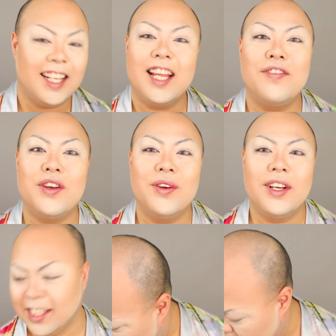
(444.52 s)
Love you.
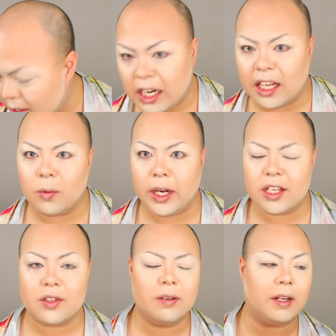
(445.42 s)
Oh my god, I had the
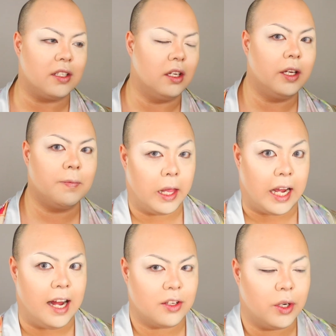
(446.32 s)
weirdest dream last night. Like
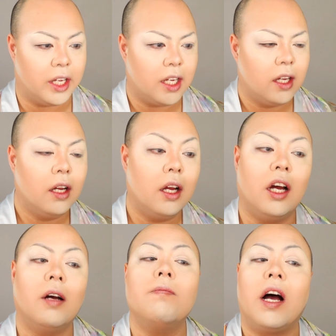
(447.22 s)
actually,
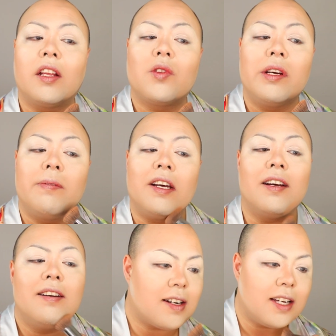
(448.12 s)
I had a dream
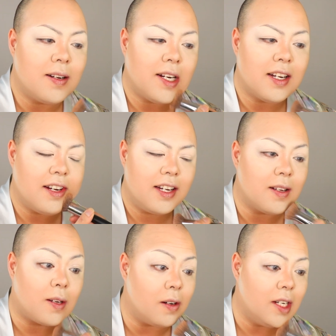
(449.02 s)
that it
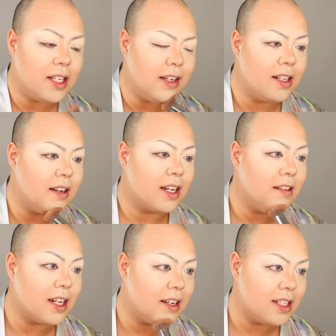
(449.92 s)
was quarantine like
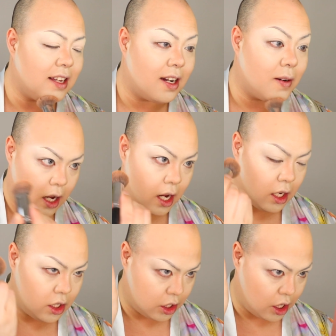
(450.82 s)
it is now,
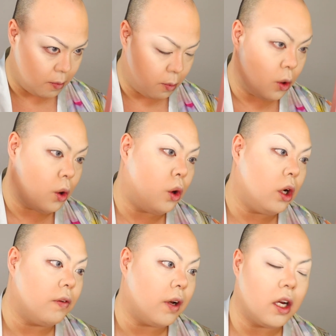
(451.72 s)
and all
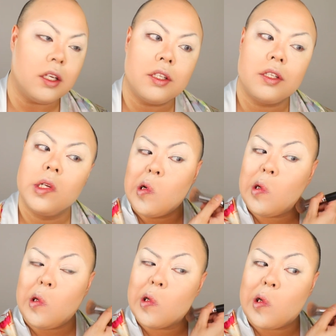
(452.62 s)
of us,
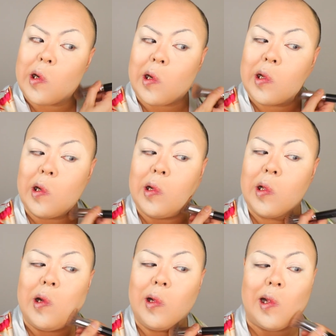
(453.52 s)
all the Drag Race girls,
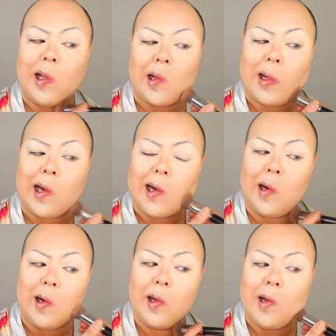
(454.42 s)
it was like
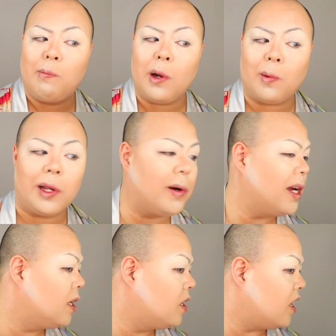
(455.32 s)
DragCon, but we were
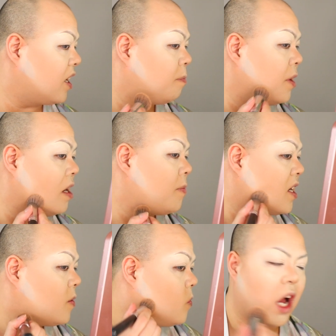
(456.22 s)
in like
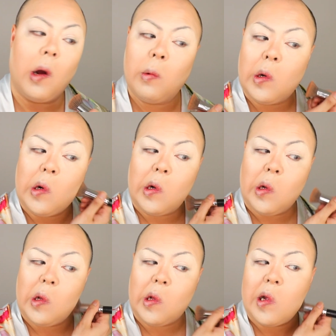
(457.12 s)
Birmingham, and we were
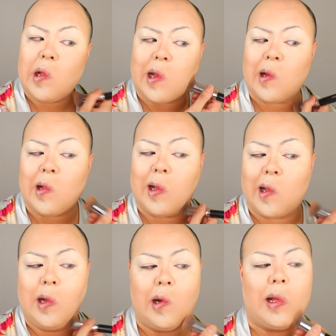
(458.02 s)
all, instead of like,
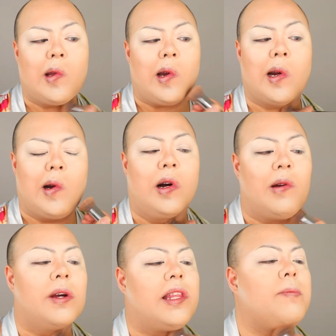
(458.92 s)
it was a DragCon,
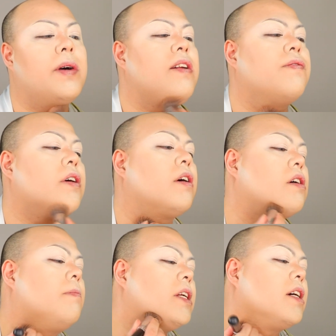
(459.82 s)
but they paid for our
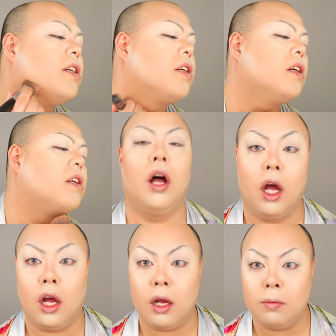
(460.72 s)
accommodation,
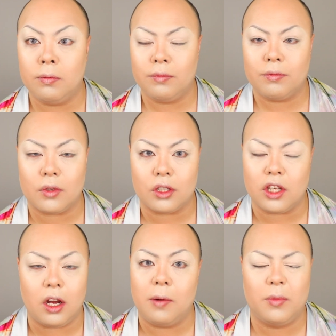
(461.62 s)
and
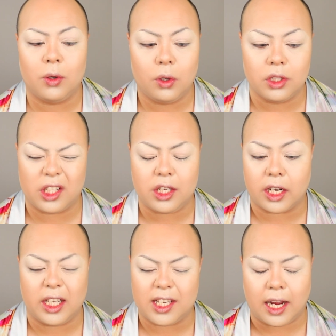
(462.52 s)
we were all just stuck
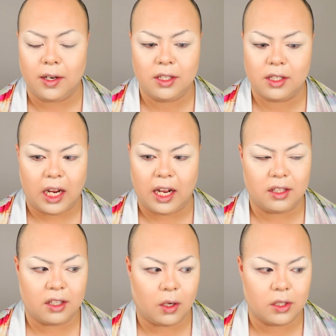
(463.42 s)
in this house,
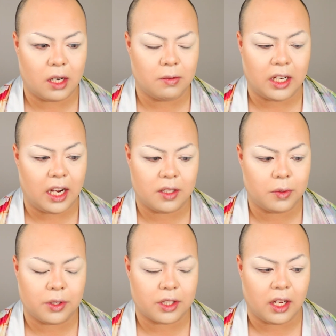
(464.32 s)
and the whole time we were in the house we
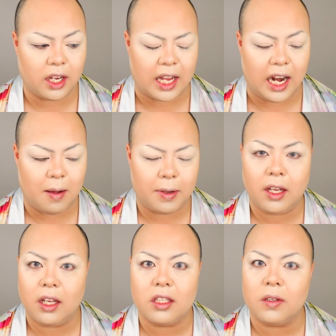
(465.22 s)
were just like
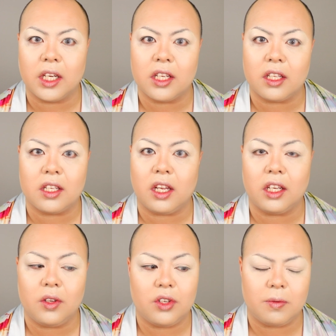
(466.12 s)
collabing and doing each other's like
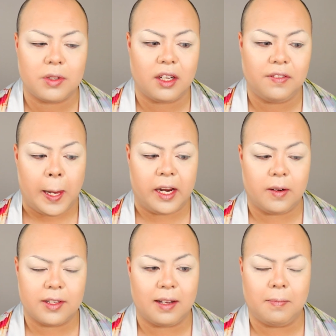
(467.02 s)
YouTube stuff, and I
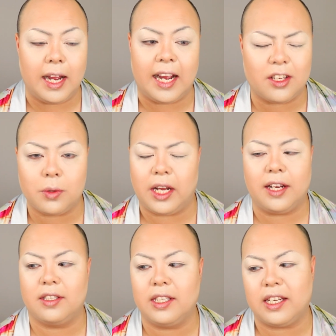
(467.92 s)
was like, my actual
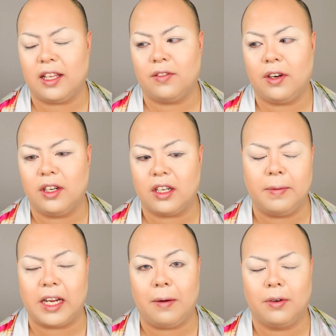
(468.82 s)
house sitting down the road, I got my
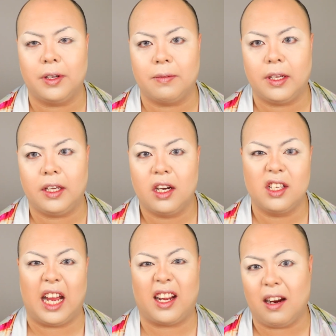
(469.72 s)
camera with me, because
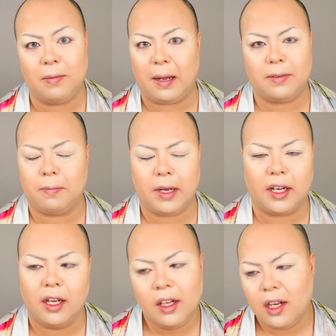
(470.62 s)
I had carried my laptop bag,
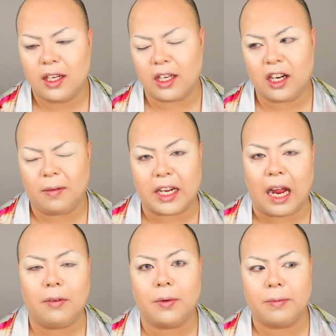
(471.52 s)
I was like, I got my
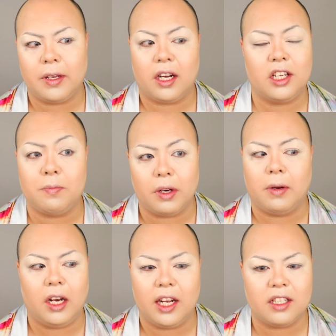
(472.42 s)
camera with me, I can just bring my
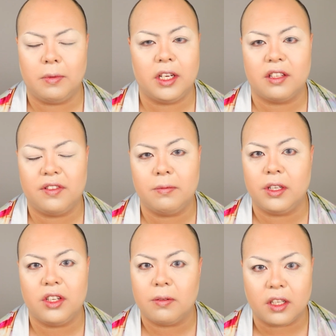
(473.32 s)
lights and we can just film
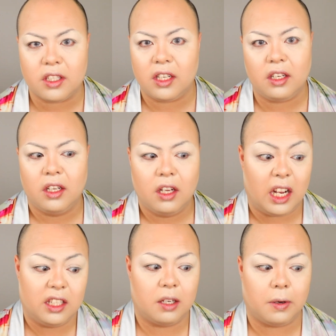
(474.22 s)
YouTube content.
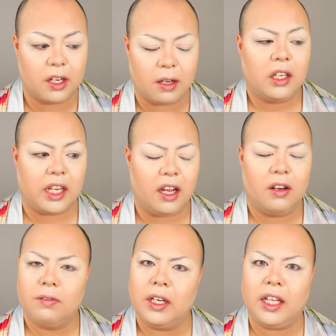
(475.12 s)
And then I woke up. Yeah,
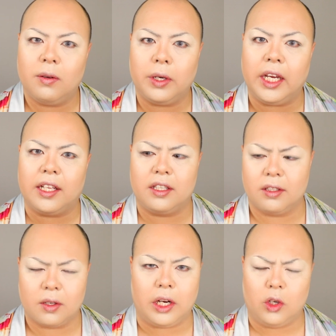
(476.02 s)
really weird
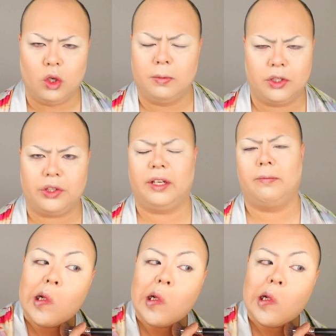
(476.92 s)
and quite normal dream.